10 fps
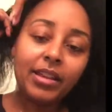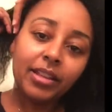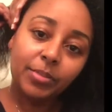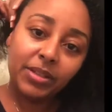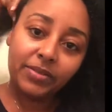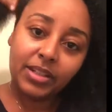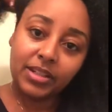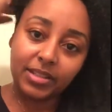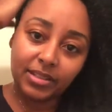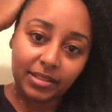let me
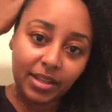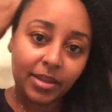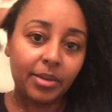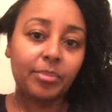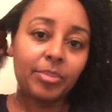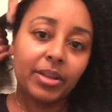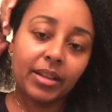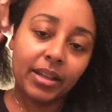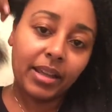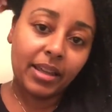finish this up,
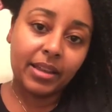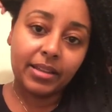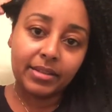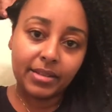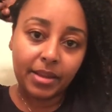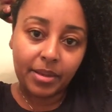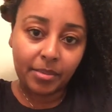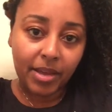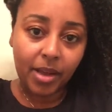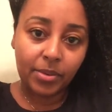and
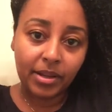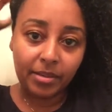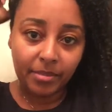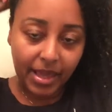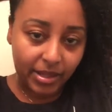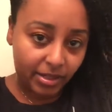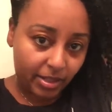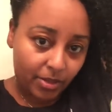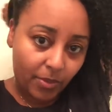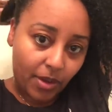I will come back to
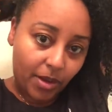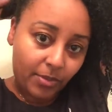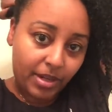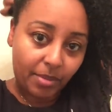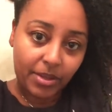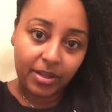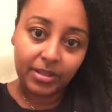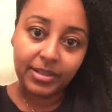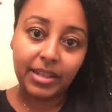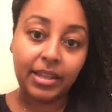you all when I'm all
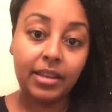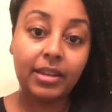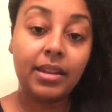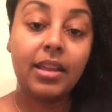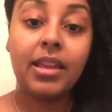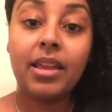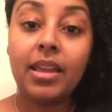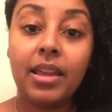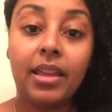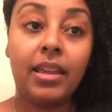done
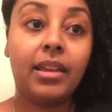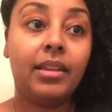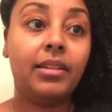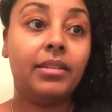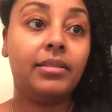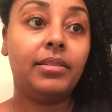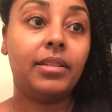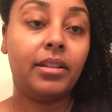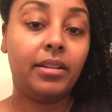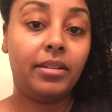and sit
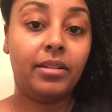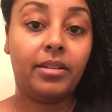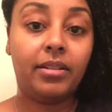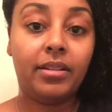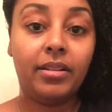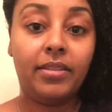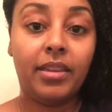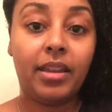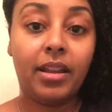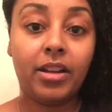under the
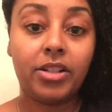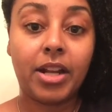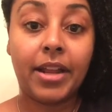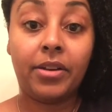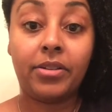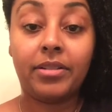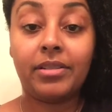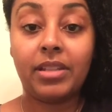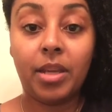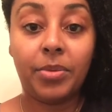hair dryer or
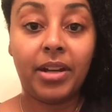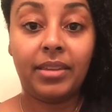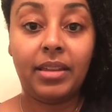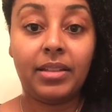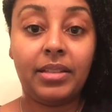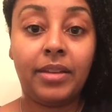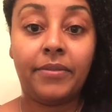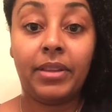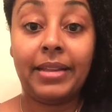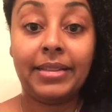steamer. I think it said
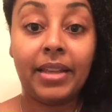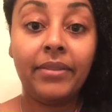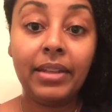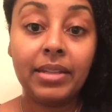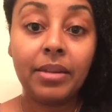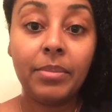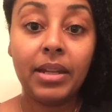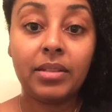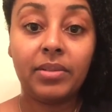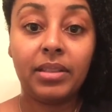for like 7 to 10
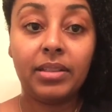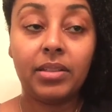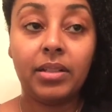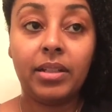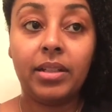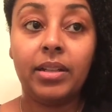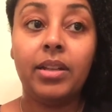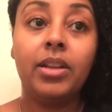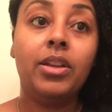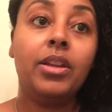minutes with this on.
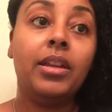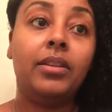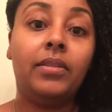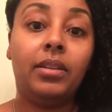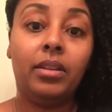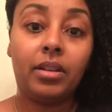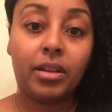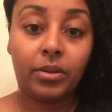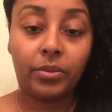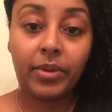Then you're
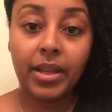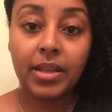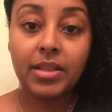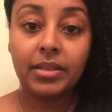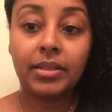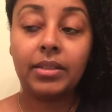gonna rinse